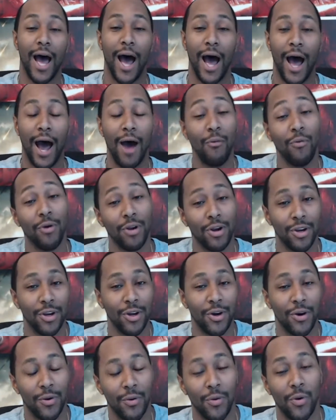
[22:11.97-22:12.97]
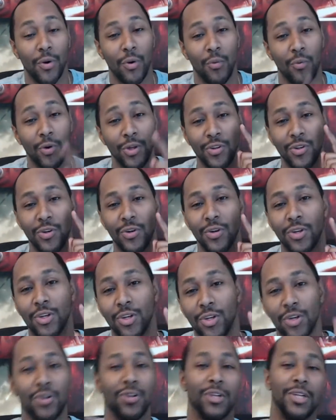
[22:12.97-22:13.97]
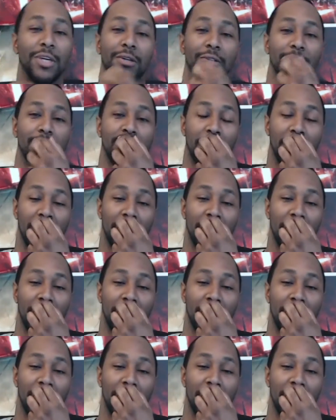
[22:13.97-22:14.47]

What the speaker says: I want to know what's on your list.